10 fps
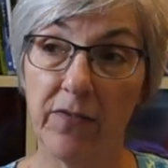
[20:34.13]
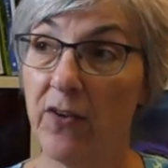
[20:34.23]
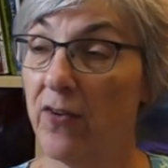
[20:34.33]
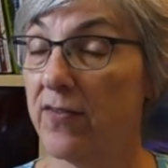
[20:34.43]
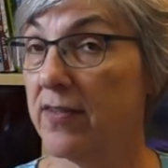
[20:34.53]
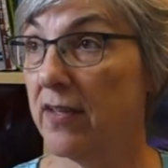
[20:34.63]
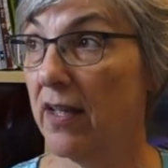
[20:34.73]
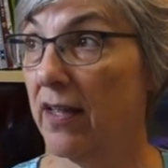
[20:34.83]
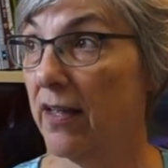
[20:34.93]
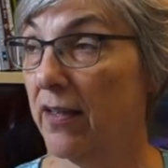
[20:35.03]
there's
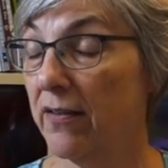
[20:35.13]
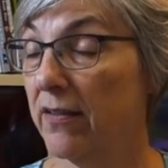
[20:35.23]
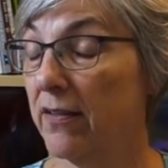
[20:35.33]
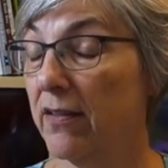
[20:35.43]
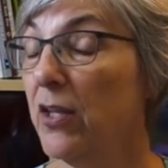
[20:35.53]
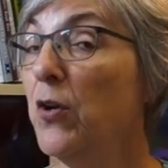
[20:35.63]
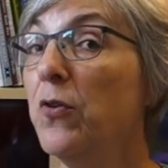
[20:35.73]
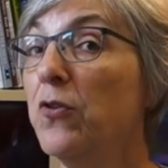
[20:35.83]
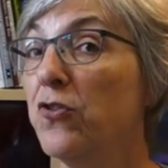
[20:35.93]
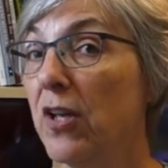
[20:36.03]
a huge